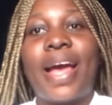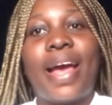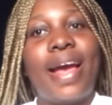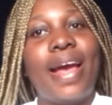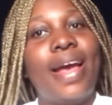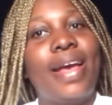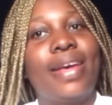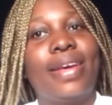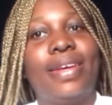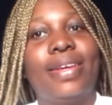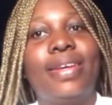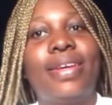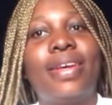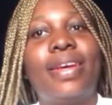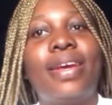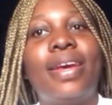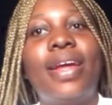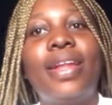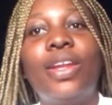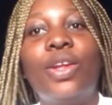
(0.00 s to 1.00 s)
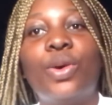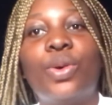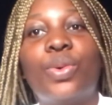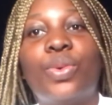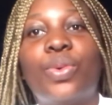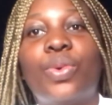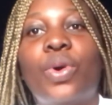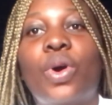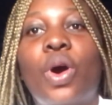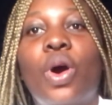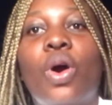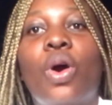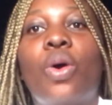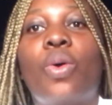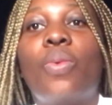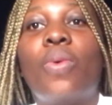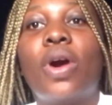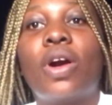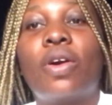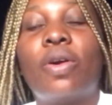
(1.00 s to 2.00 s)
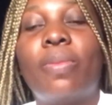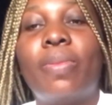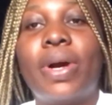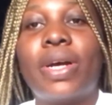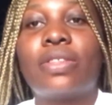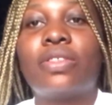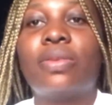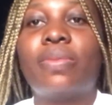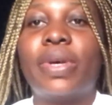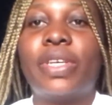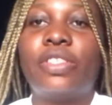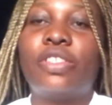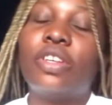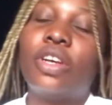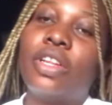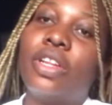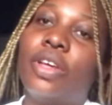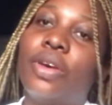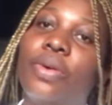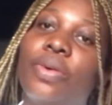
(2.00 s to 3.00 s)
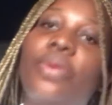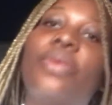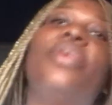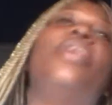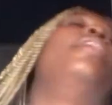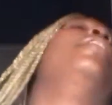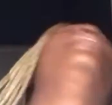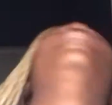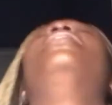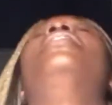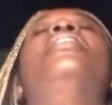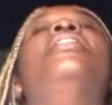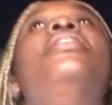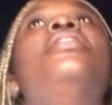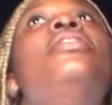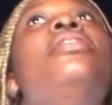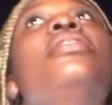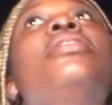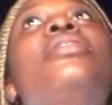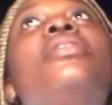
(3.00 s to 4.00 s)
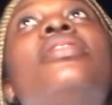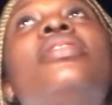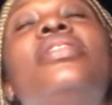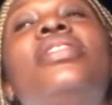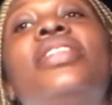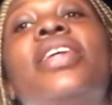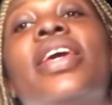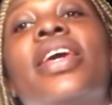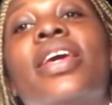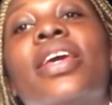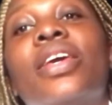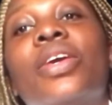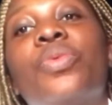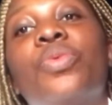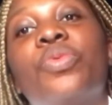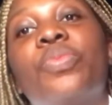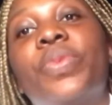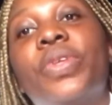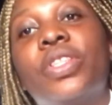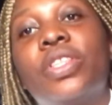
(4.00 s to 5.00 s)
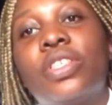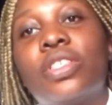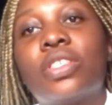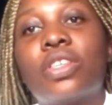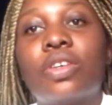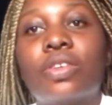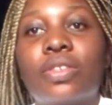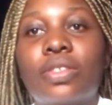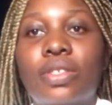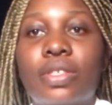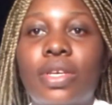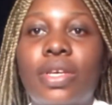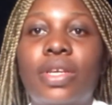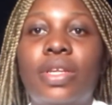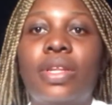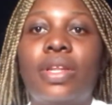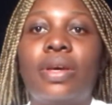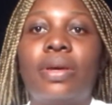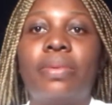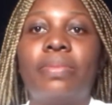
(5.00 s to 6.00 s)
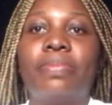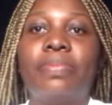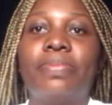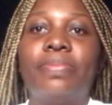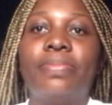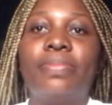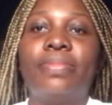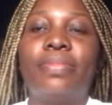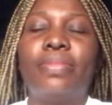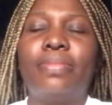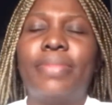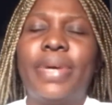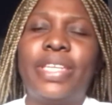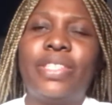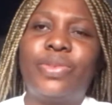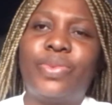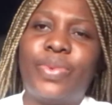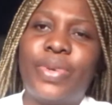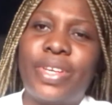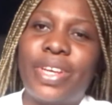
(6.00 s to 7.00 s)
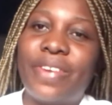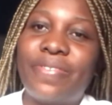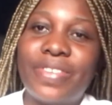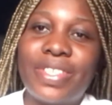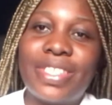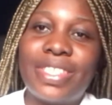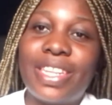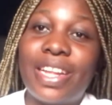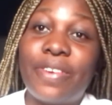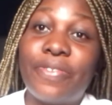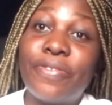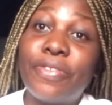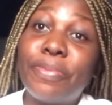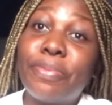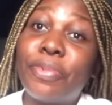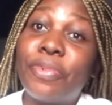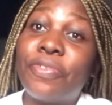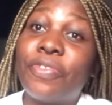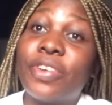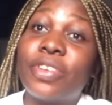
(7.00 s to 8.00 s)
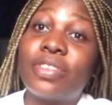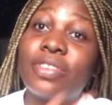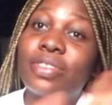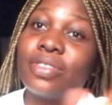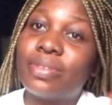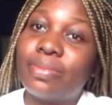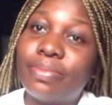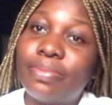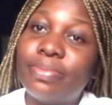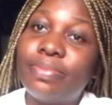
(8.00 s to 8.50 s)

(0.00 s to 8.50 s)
Hi, hello, welcome back to my channel. Today we'll be discussing, by the way, have you seen our previous